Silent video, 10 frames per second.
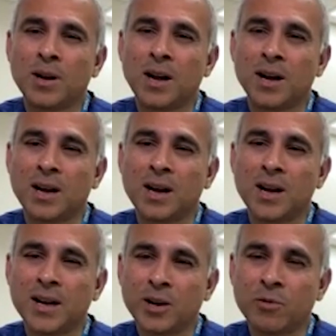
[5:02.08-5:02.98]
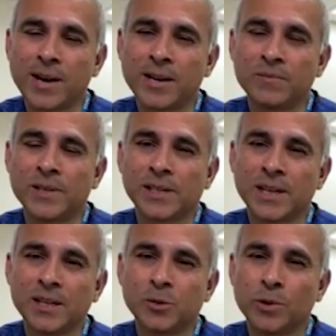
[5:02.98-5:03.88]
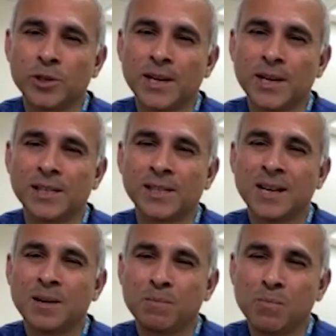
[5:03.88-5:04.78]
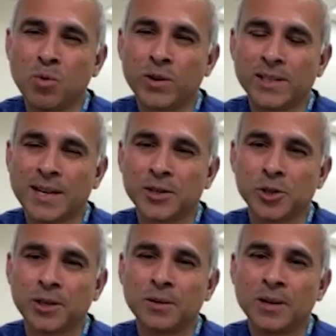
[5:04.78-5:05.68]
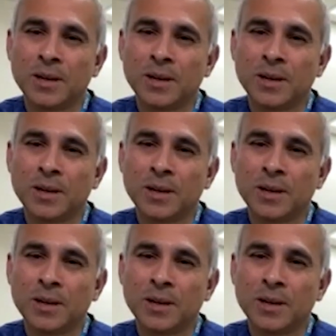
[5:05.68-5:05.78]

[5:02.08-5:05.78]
higher-grade disease which needs more attention,